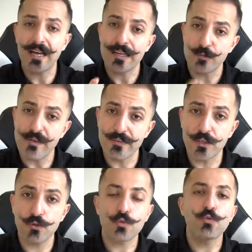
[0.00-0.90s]
in
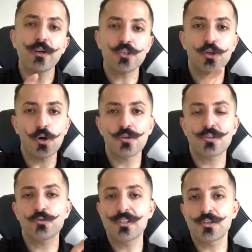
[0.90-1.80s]
revenue, which
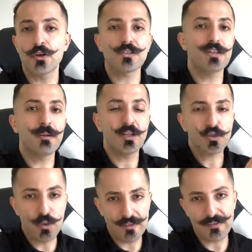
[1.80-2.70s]
also results in about
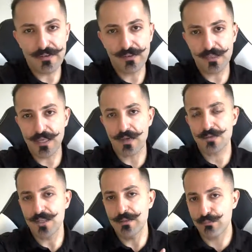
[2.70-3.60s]

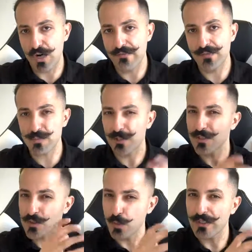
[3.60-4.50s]
$2,500 in profits,
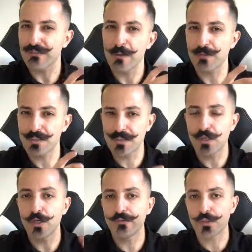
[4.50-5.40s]
because 25%
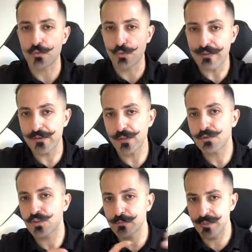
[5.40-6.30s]
of your revenue
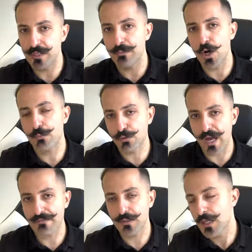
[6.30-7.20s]
should be about
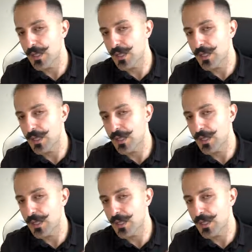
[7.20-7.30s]
profit.